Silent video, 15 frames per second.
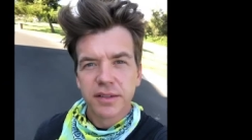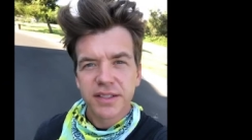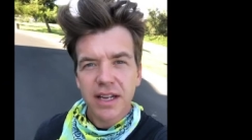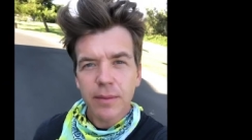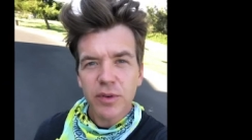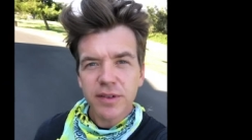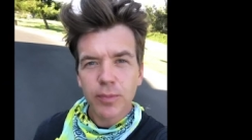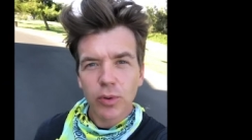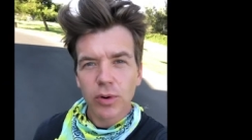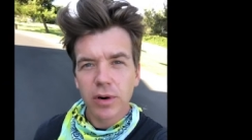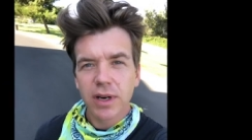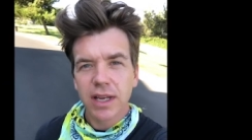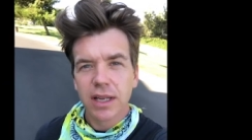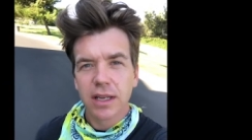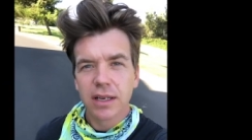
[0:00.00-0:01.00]
Sam was
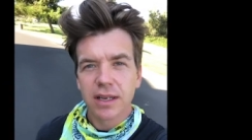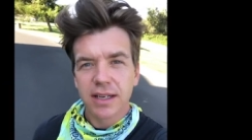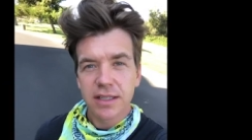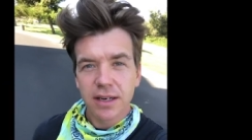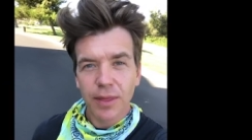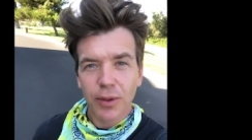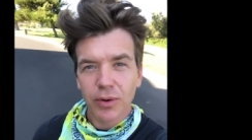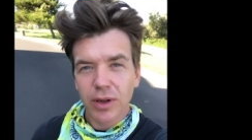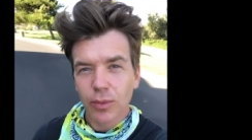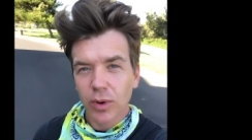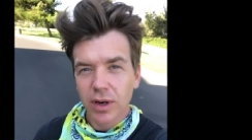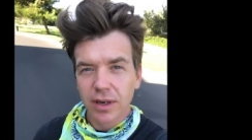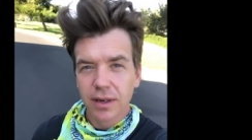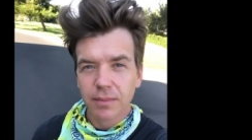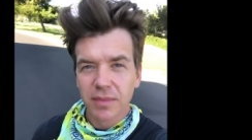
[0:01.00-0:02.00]
born in
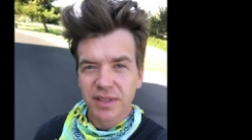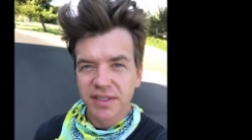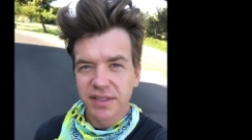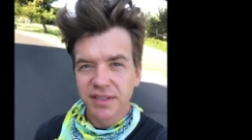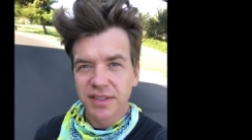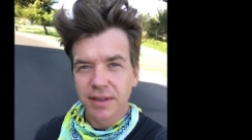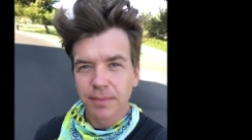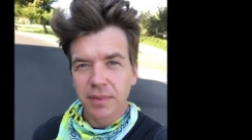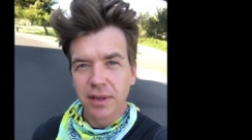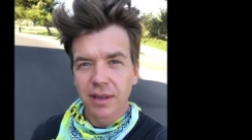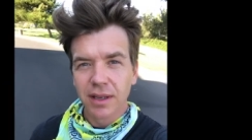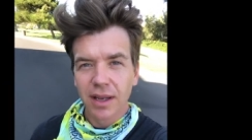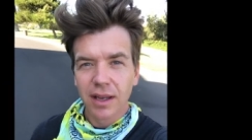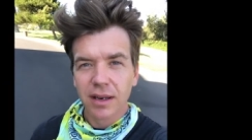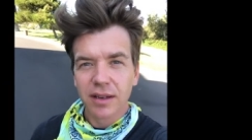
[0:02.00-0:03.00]
1931 in
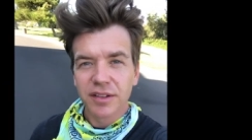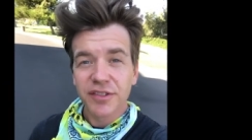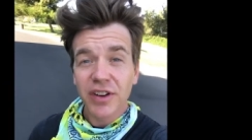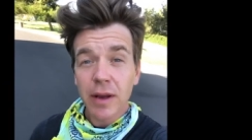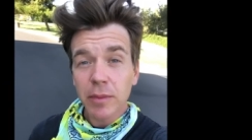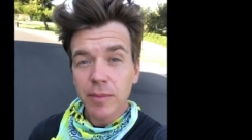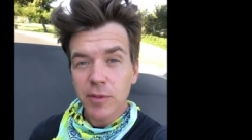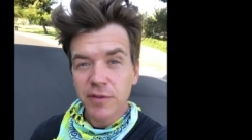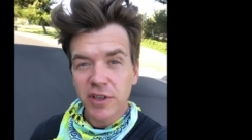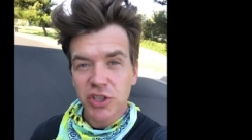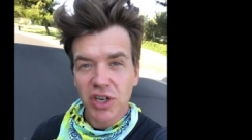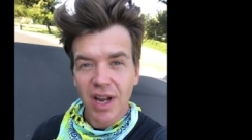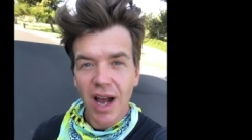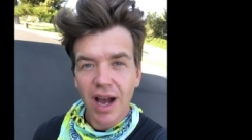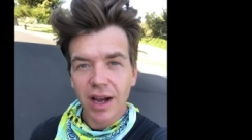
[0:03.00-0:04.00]
Mississippi, and his family moved to
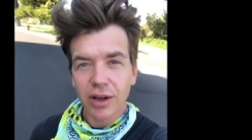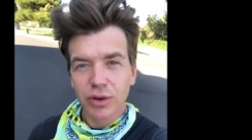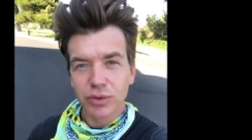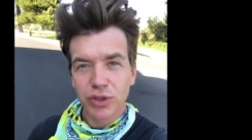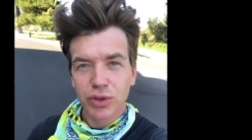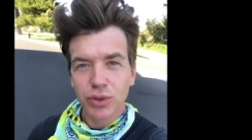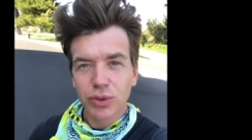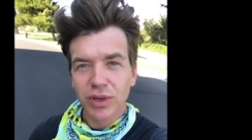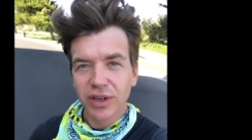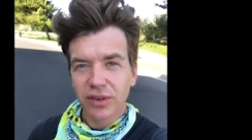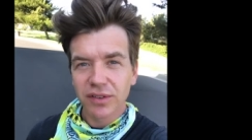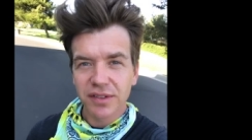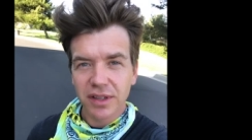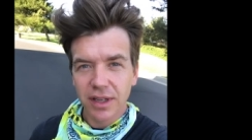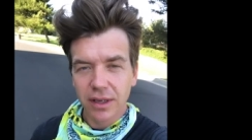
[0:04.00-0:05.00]
Chicago two
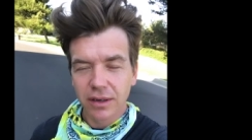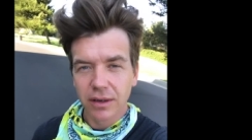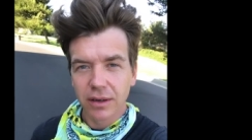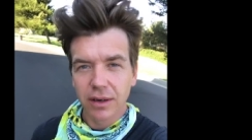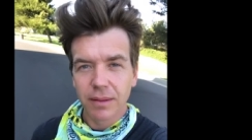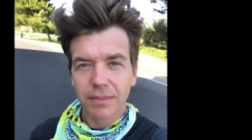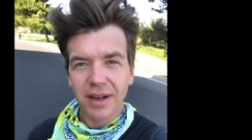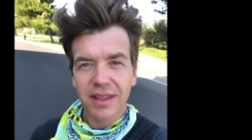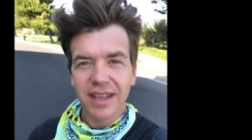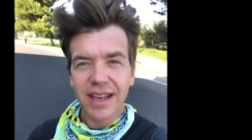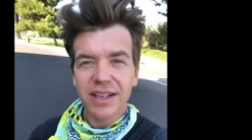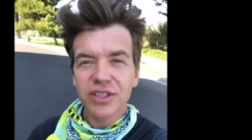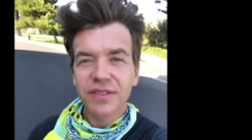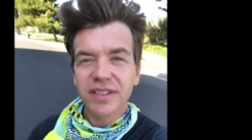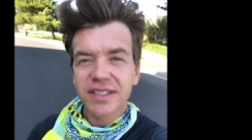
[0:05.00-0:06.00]
years later. And by the
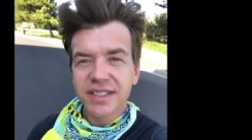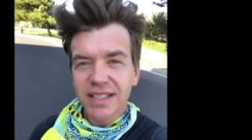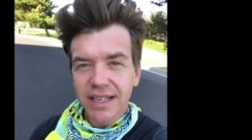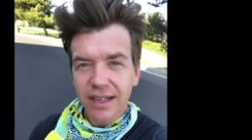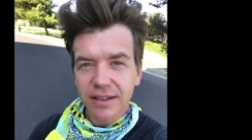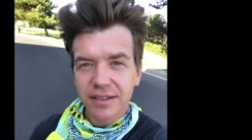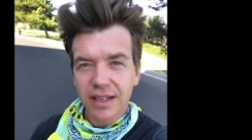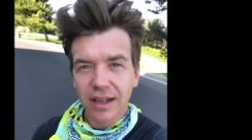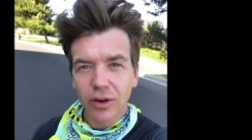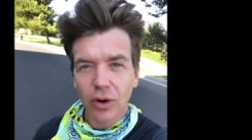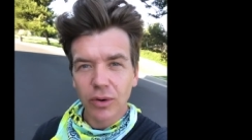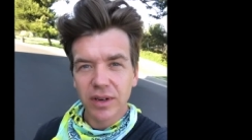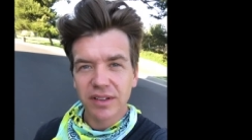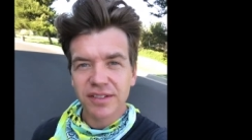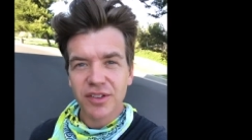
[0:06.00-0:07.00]
age of six, he had
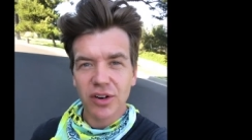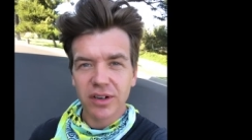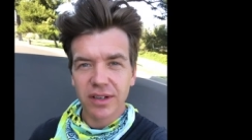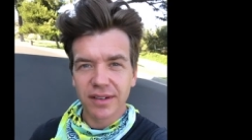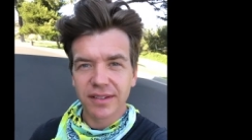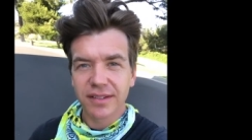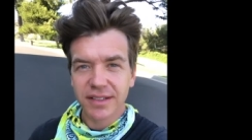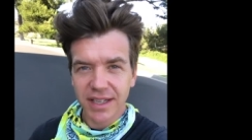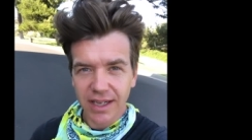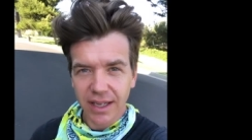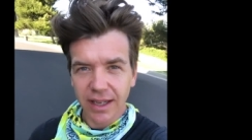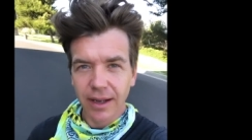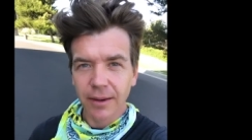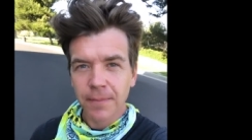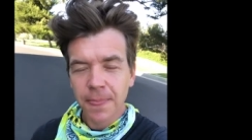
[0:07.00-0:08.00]
already started
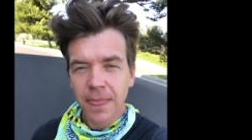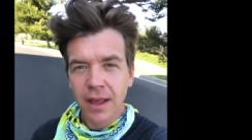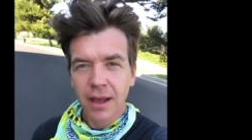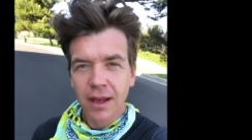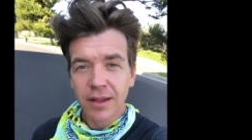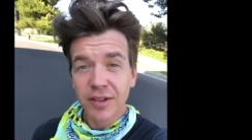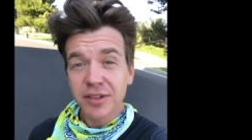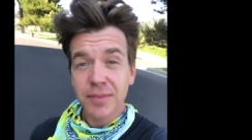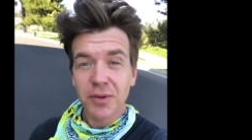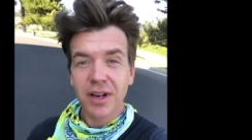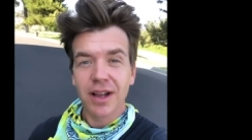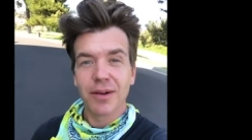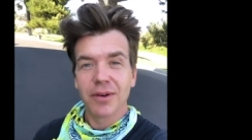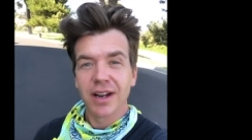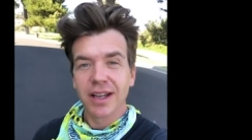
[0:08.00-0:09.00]
singing. This is pretty
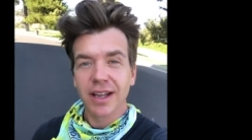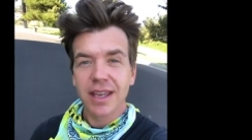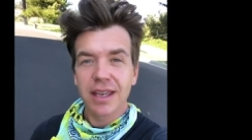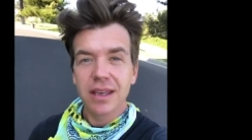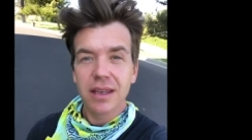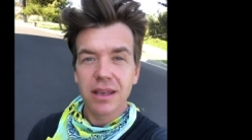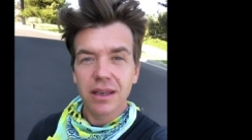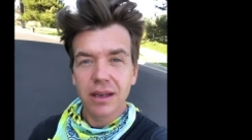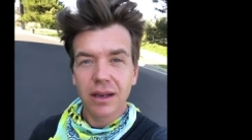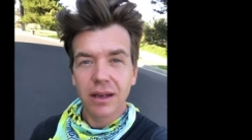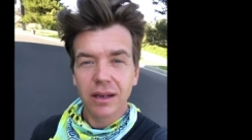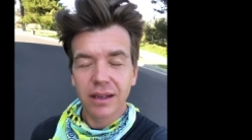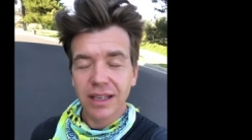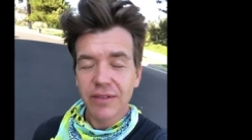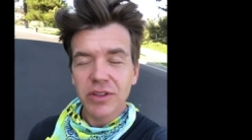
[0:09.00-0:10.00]
ironic. He,
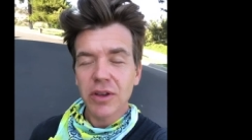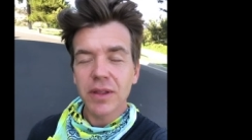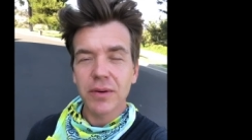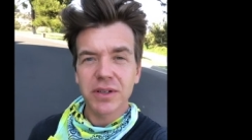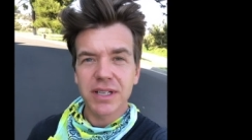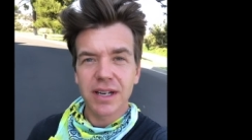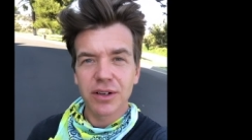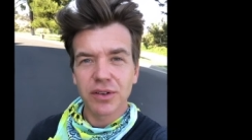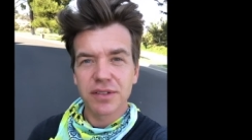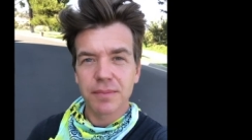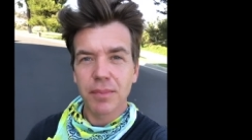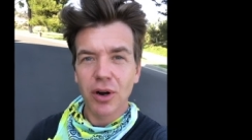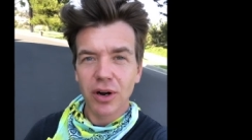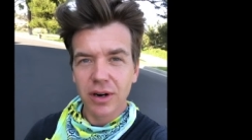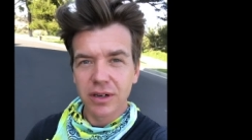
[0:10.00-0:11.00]
even though they were 10 years
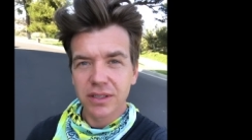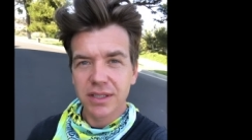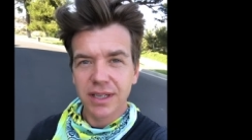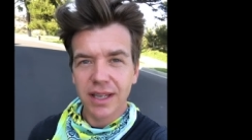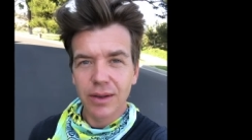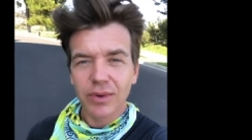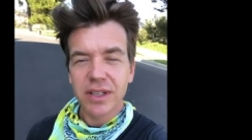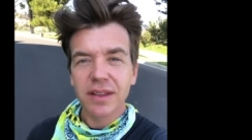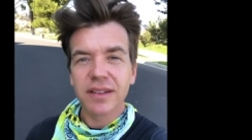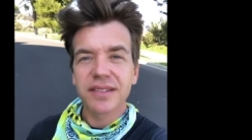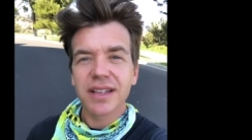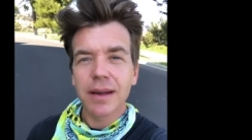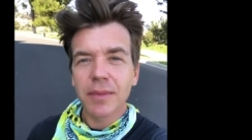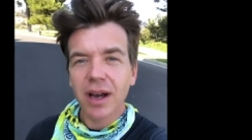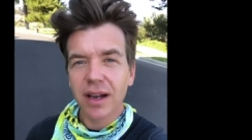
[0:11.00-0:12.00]
apart, he went to the
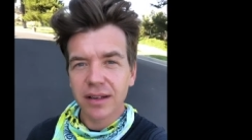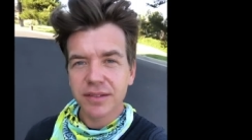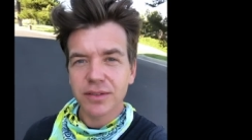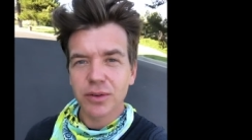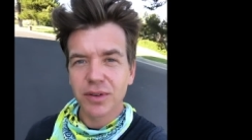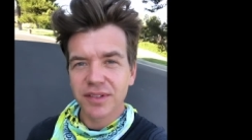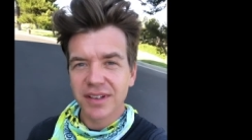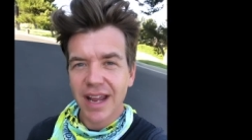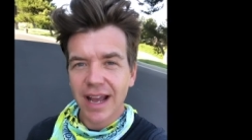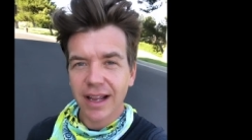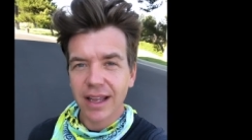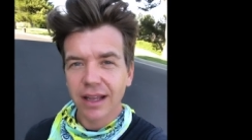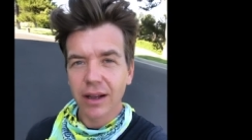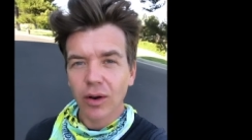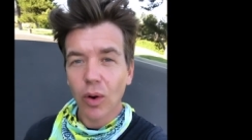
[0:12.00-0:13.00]
same high school as Nat
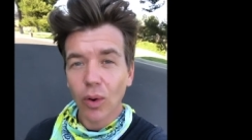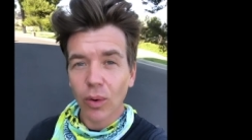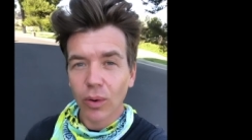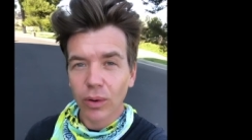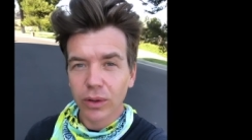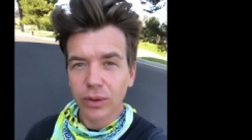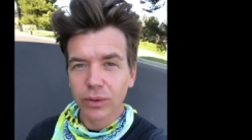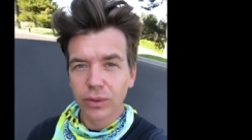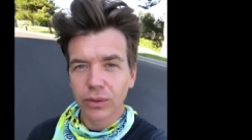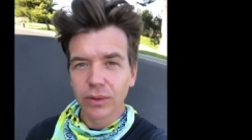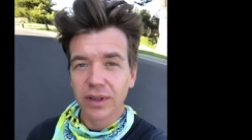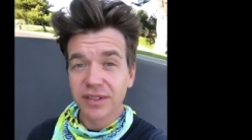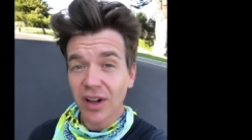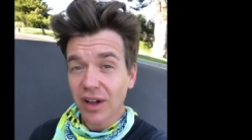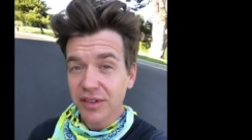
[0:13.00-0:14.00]
King Cole, who
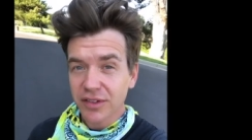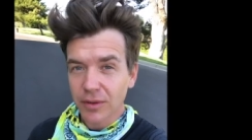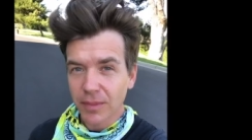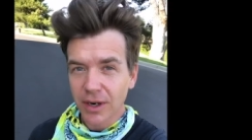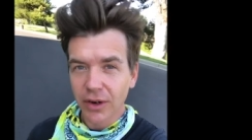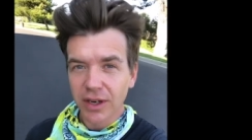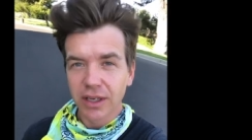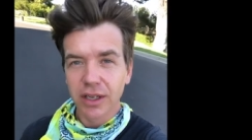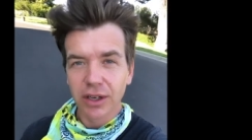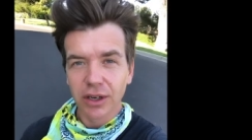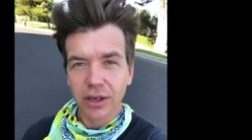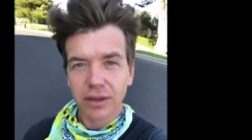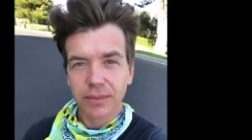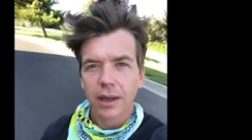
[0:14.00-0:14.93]
is also buried here.